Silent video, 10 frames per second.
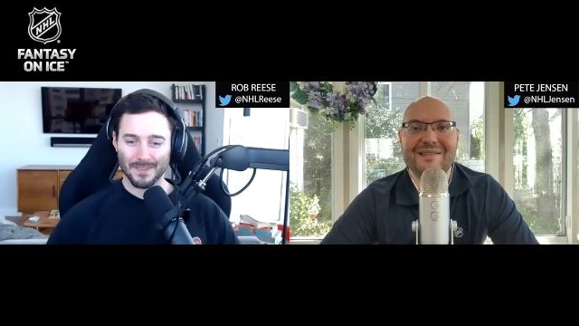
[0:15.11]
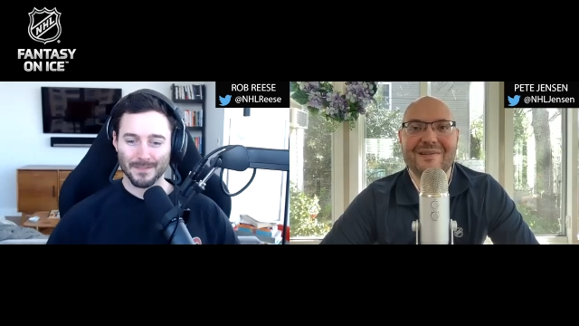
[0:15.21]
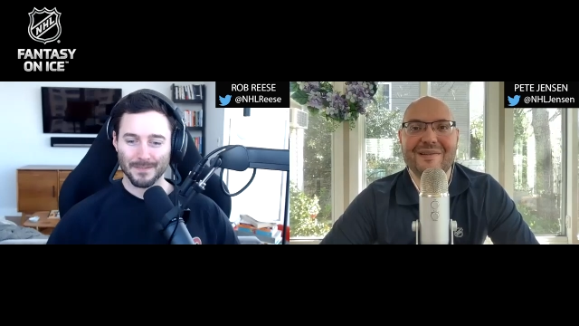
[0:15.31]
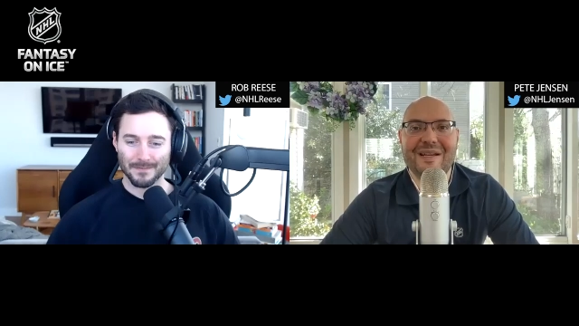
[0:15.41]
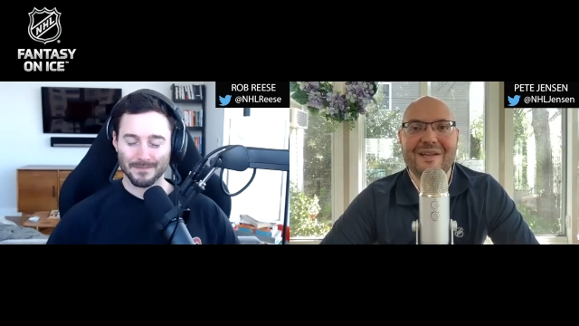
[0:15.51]

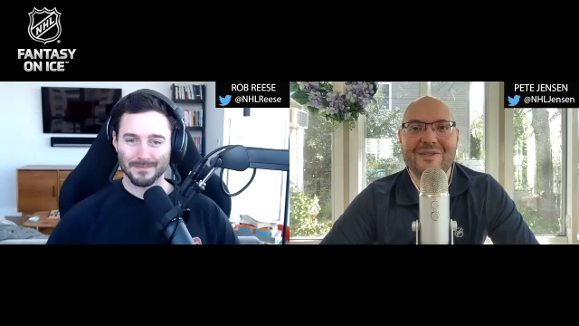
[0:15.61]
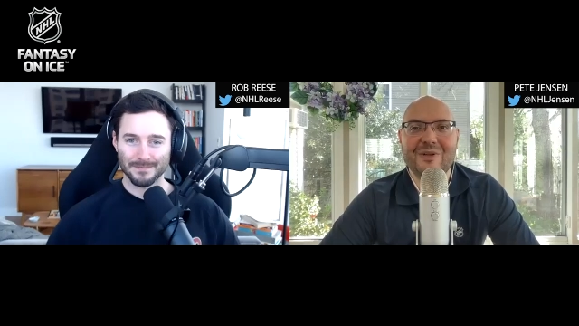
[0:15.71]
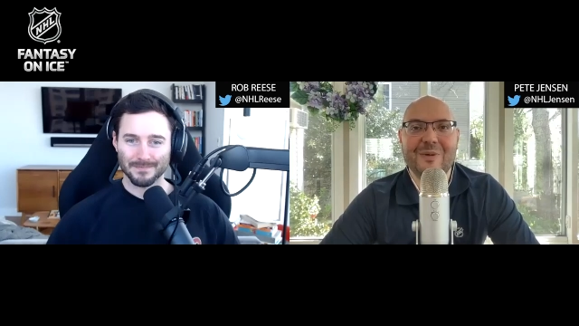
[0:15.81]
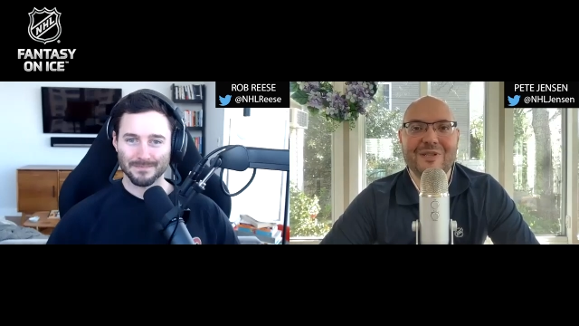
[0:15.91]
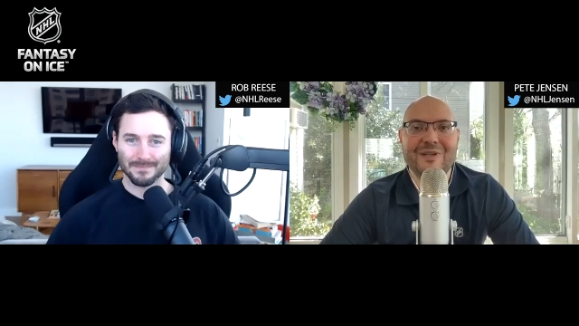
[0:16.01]
Speaker 1: So,
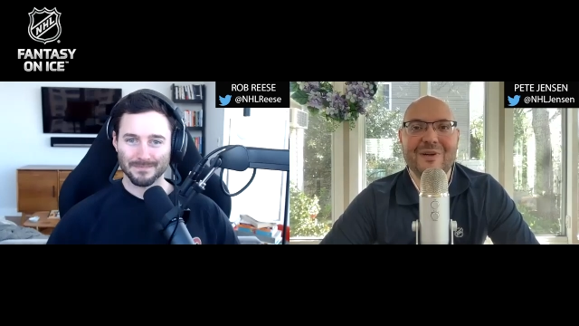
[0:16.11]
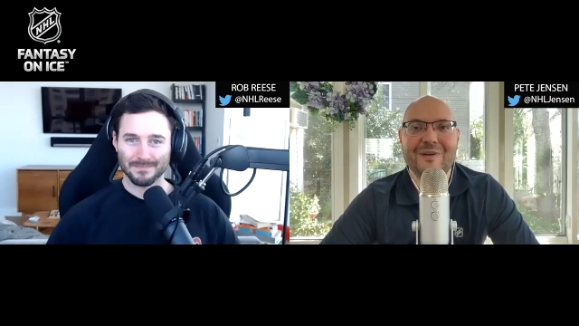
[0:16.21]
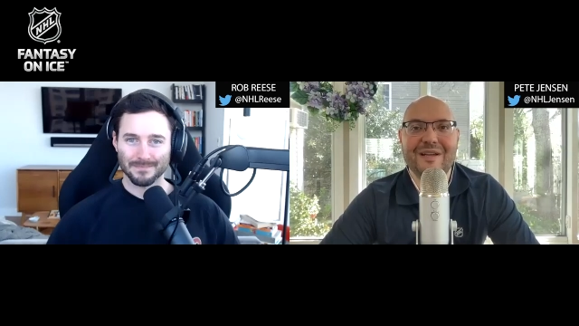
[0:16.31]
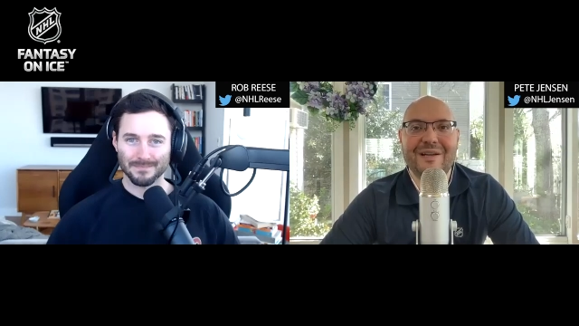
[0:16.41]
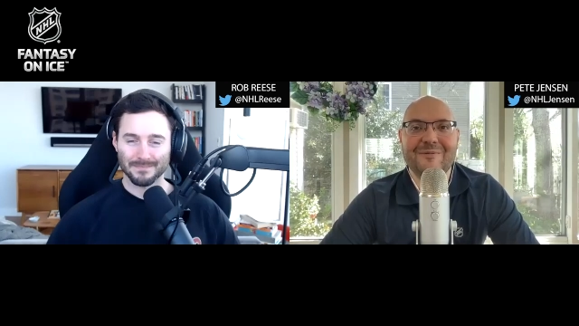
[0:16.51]
so much
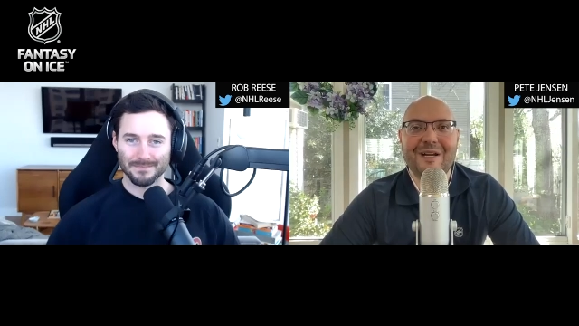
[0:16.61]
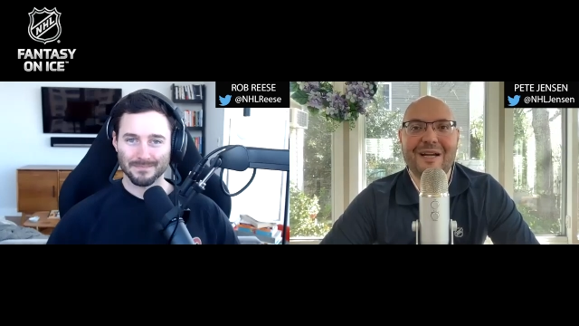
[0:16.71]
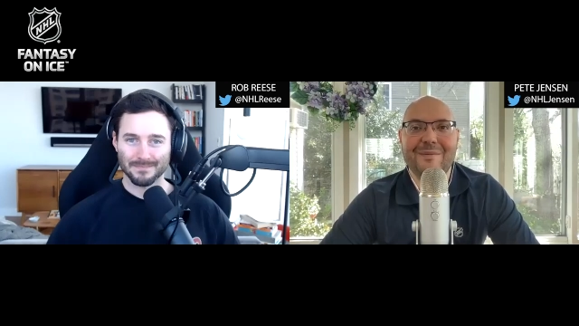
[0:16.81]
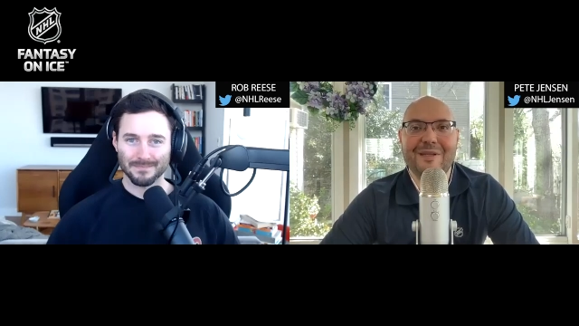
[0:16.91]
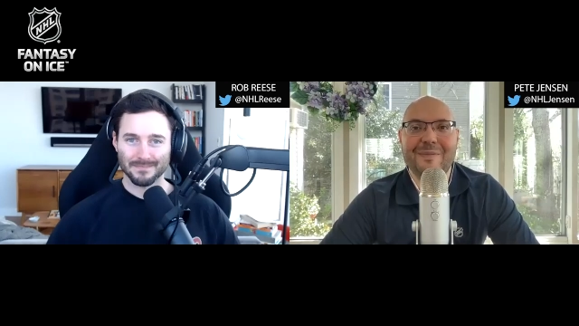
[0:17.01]
going on.
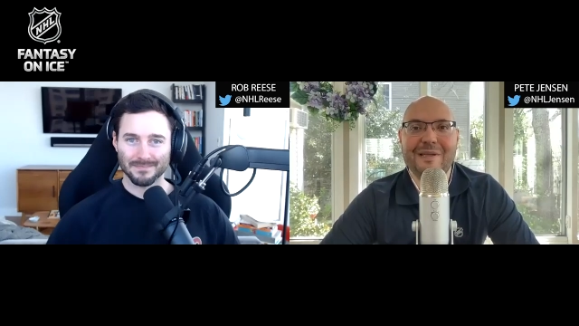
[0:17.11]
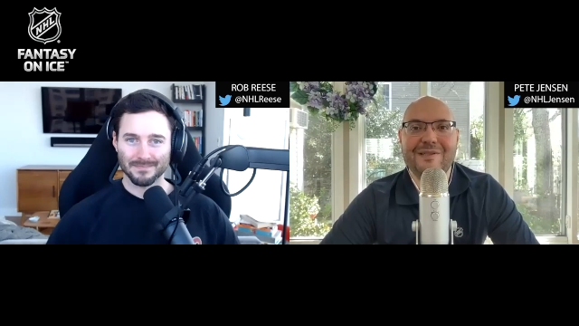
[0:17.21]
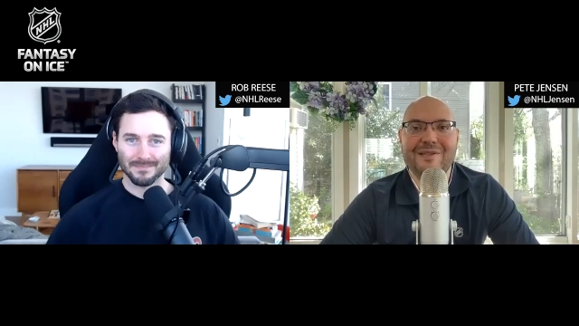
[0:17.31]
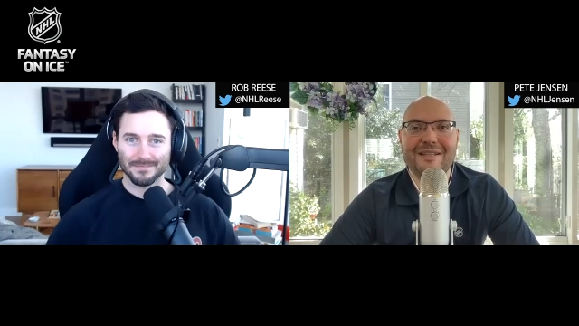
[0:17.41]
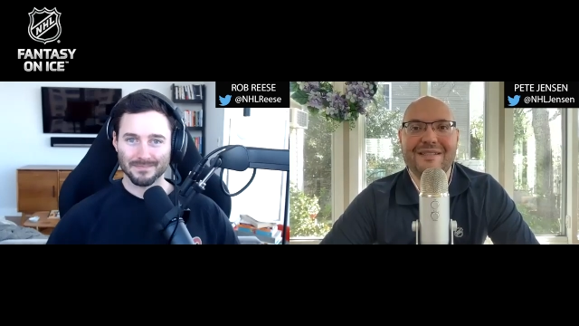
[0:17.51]
Robbie,
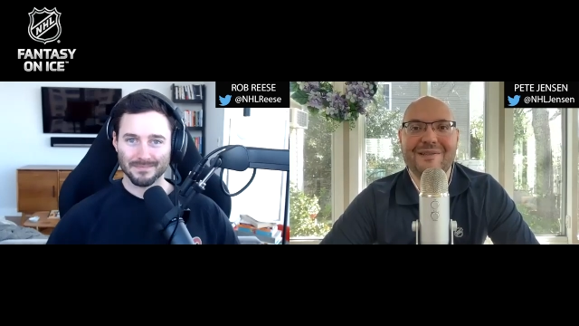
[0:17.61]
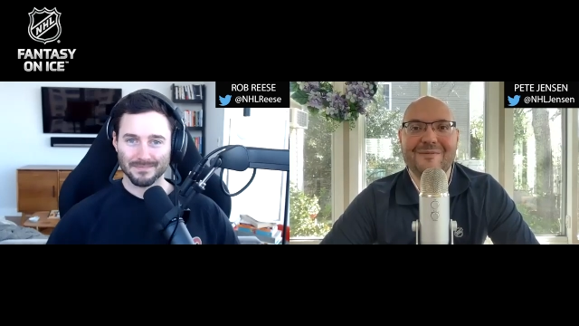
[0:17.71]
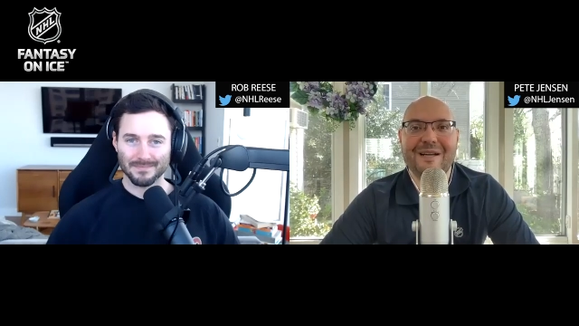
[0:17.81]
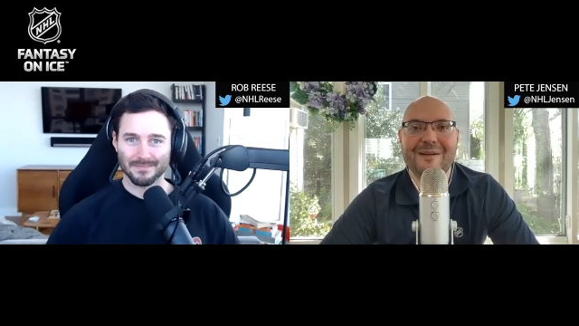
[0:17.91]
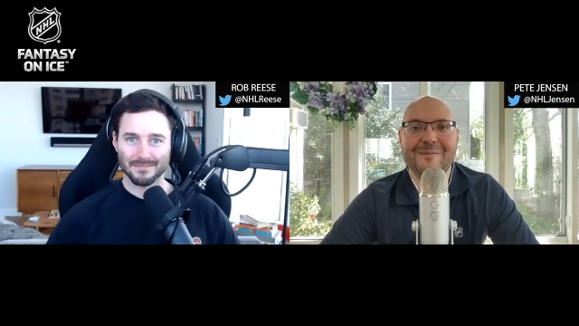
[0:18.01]
Pete
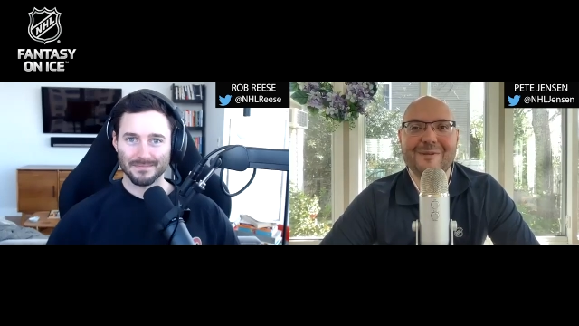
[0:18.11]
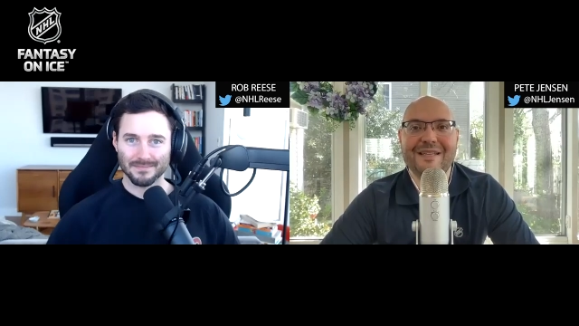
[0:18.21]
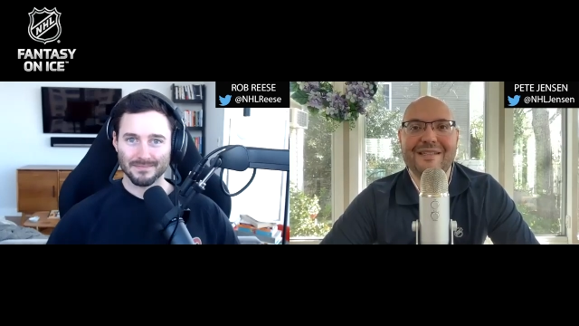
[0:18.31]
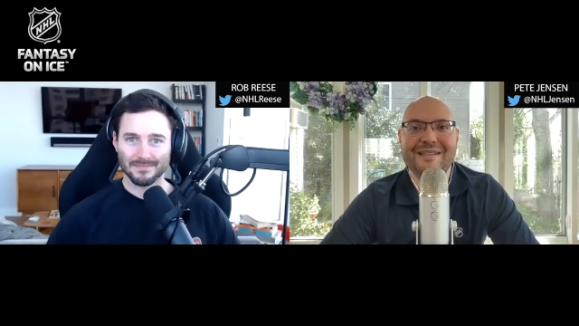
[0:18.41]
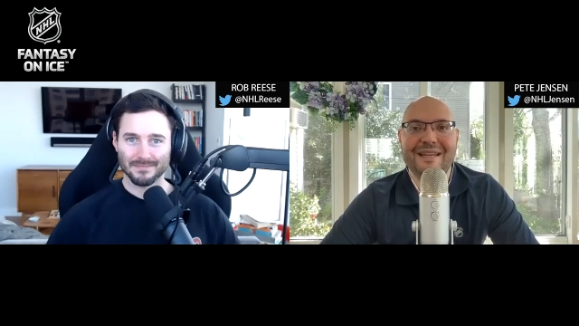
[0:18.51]
Jensen, Rob
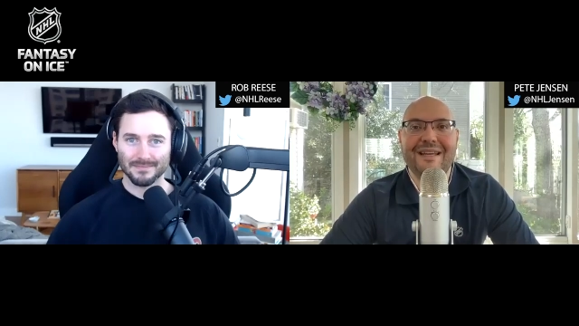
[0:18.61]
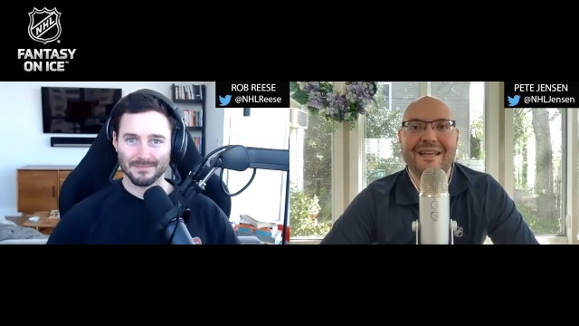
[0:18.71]
Reese